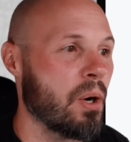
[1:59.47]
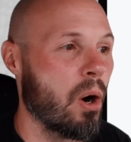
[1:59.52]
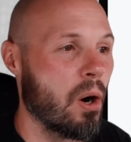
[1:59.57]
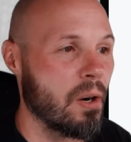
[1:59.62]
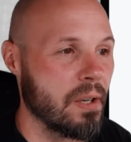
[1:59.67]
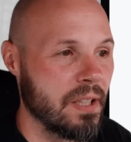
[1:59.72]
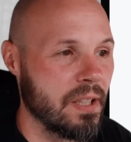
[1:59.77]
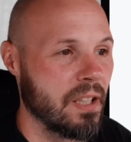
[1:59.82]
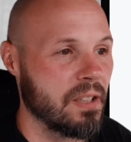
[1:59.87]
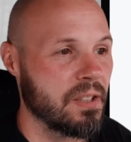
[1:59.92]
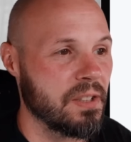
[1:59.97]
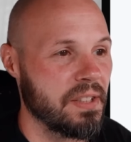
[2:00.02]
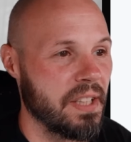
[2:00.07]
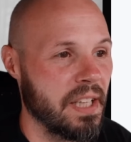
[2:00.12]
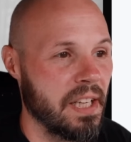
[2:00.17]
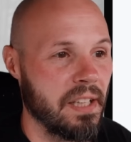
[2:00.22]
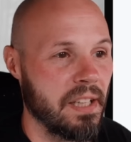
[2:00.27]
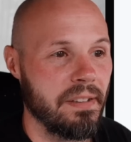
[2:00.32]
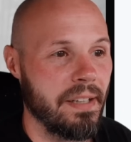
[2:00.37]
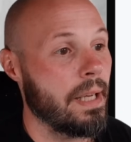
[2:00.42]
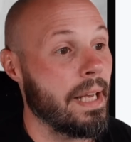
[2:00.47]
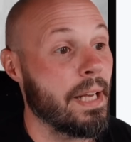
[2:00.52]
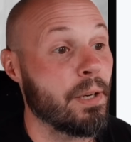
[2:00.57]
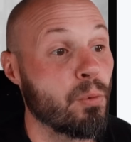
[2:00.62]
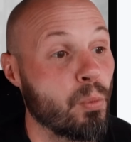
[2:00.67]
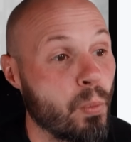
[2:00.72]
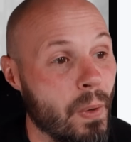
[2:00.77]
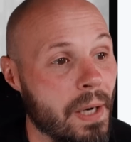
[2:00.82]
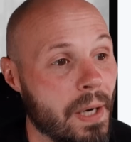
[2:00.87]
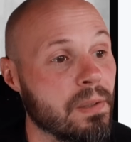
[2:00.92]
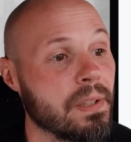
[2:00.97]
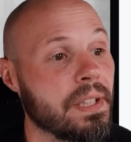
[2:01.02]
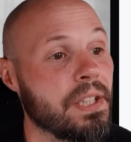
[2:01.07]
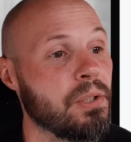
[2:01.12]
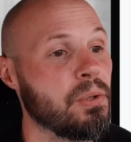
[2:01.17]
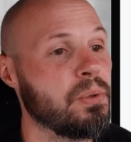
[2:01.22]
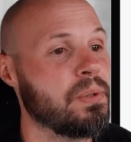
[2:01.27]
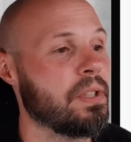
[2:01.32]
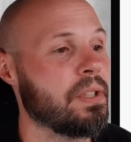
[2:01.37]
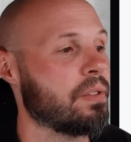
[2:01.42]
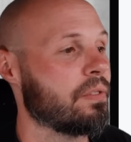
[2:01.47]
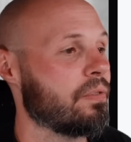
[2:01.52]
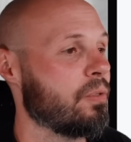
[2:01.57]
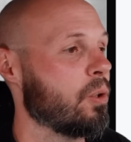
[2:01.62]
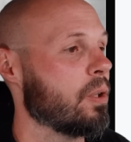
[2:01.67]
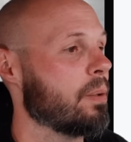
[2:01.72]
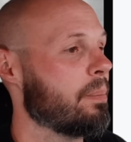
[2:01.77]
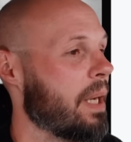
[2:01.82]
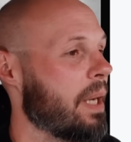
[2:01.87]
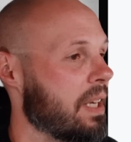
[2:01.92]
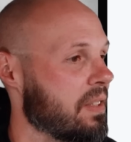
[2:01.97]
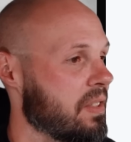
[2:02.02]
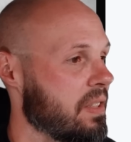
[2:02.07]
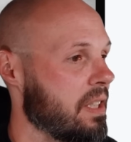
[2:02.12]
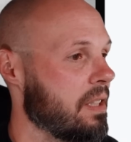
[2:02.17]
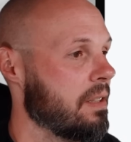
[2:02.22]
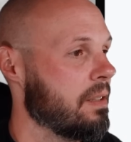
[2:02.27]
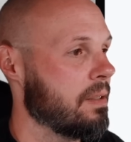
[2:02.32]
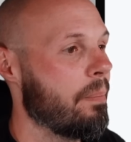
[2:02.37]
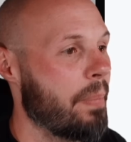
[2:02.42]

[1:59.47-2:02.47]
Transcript: harder to understand, and rarely used in their full capacity.